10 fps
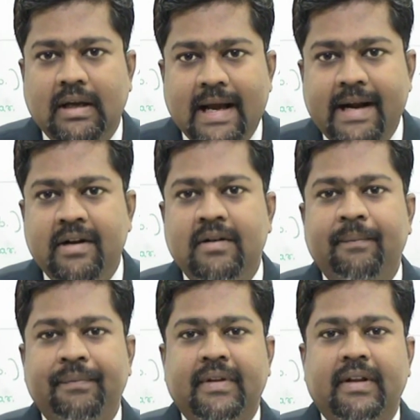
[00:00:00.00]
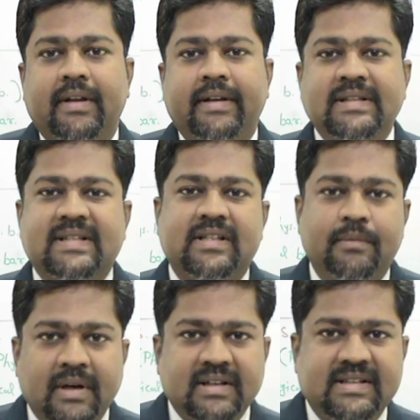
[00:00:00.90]
And in
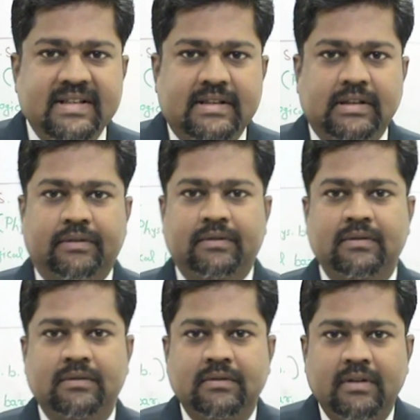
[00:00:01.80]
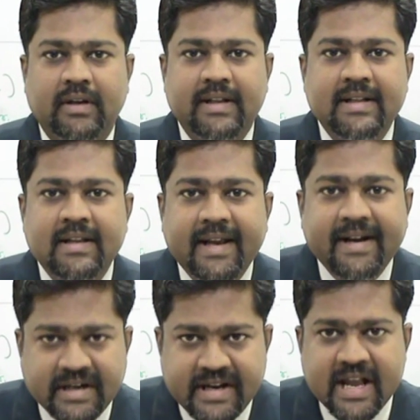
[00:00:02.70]
summer season in
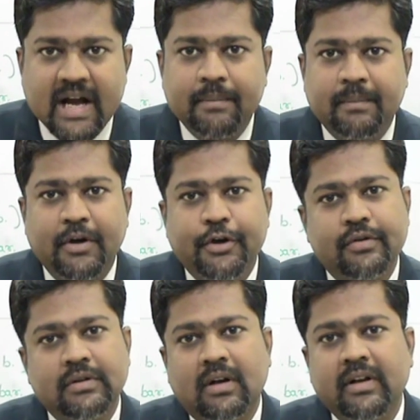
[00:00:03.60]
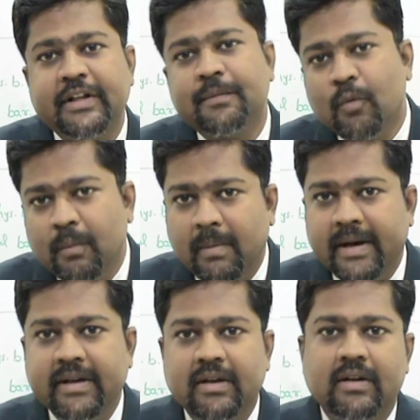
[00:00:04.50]
India, particularly in
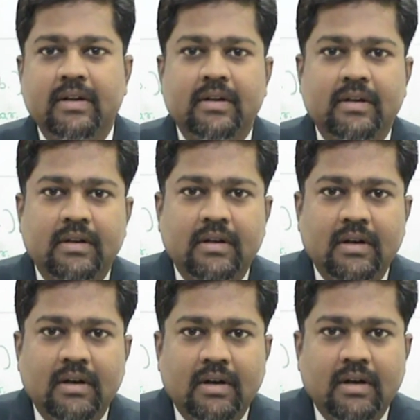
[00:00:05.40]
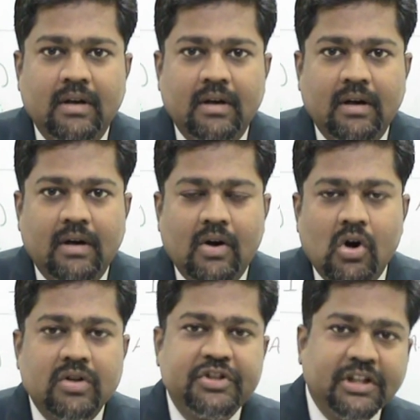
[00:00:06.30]
Mumbai,
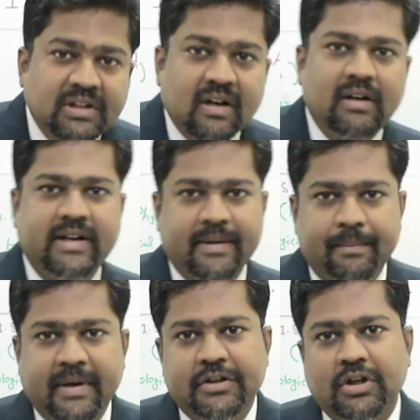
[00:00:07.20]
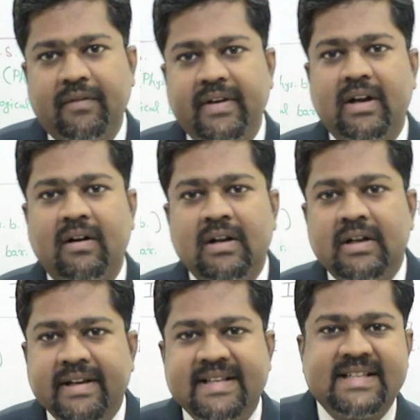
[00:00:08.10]
or general temperature where
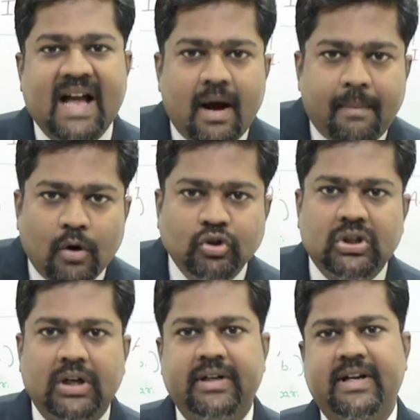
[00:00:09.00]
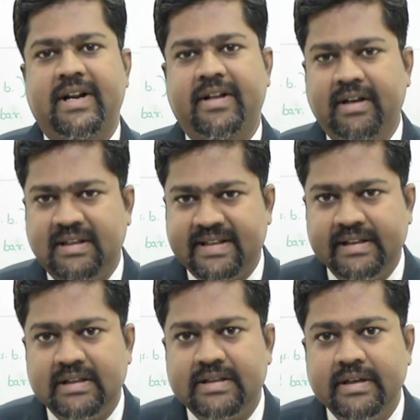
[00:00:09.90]
is about 30 degrees
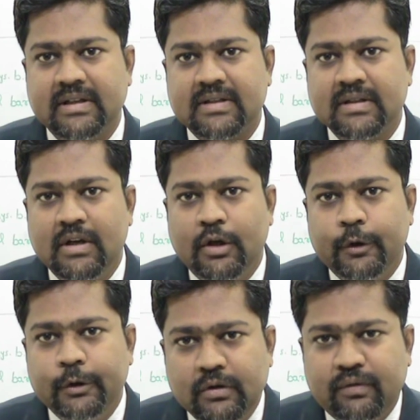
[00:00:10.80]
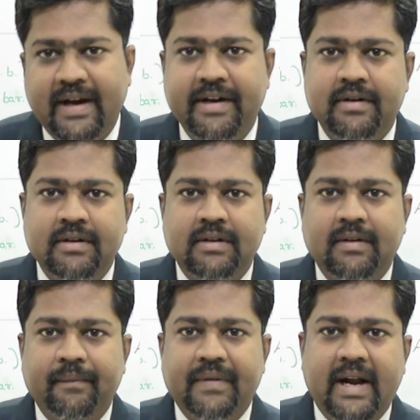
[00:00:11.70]
Celsius, you will find
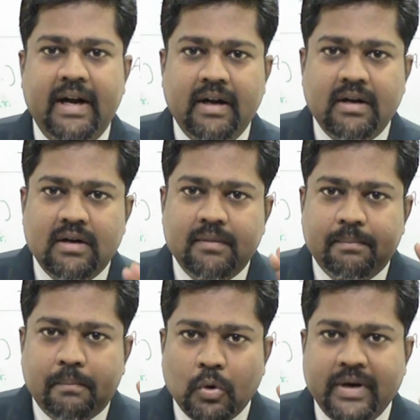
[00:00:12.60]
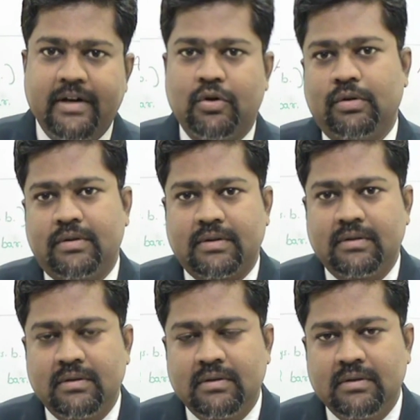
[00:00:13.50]
that potatoes,